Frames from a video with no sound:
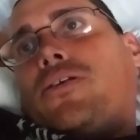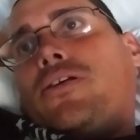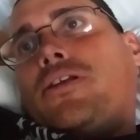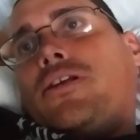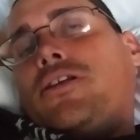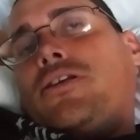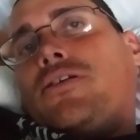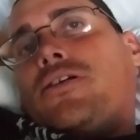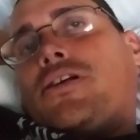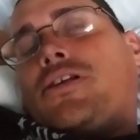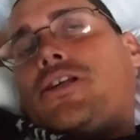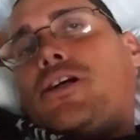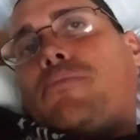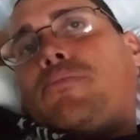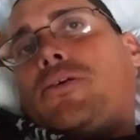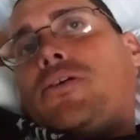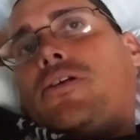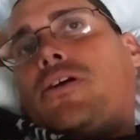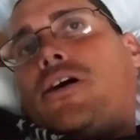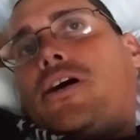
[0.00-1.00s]
and then you
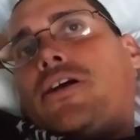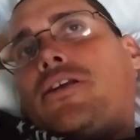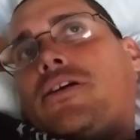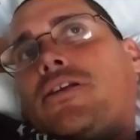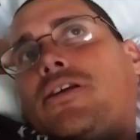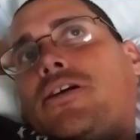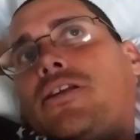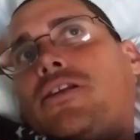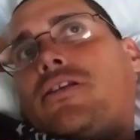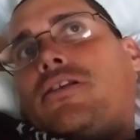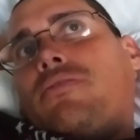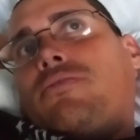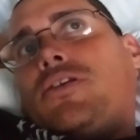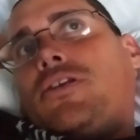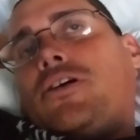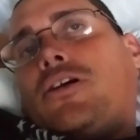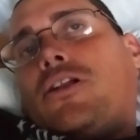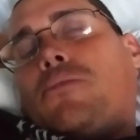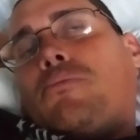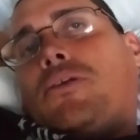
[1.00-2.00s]
accept or not, and then if you
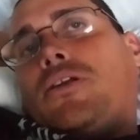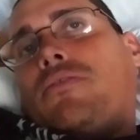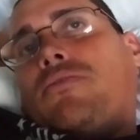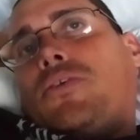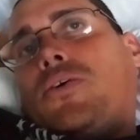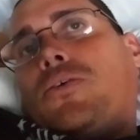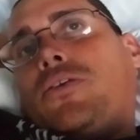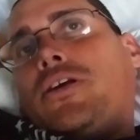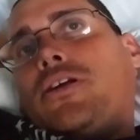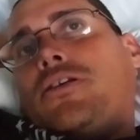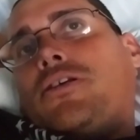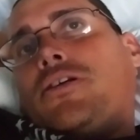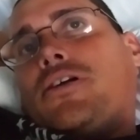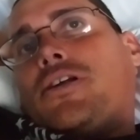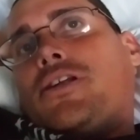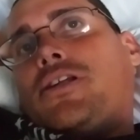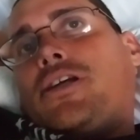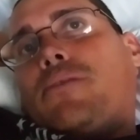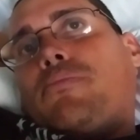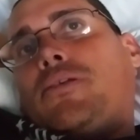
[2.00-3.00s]
tell them on the phone that you
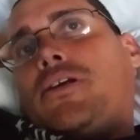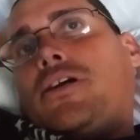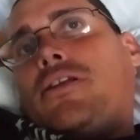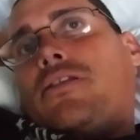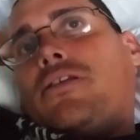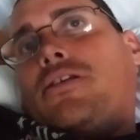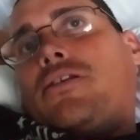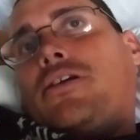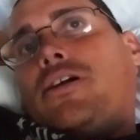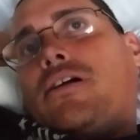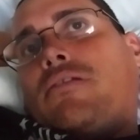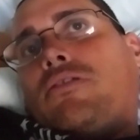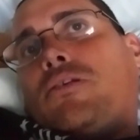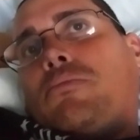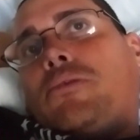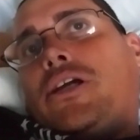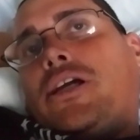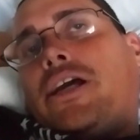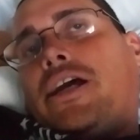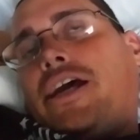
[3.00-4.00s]
accept it, then you have to
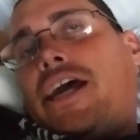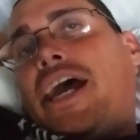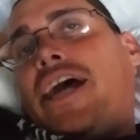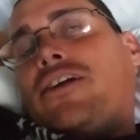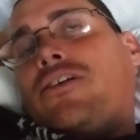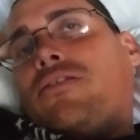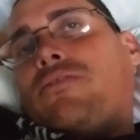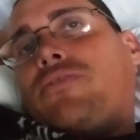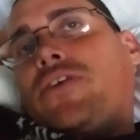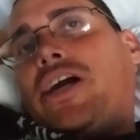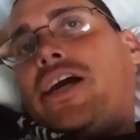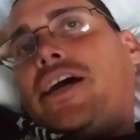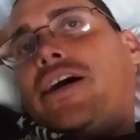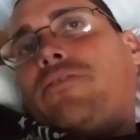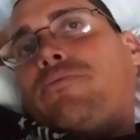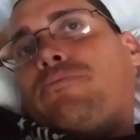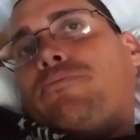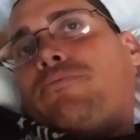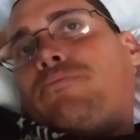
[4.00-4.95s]
be at your van,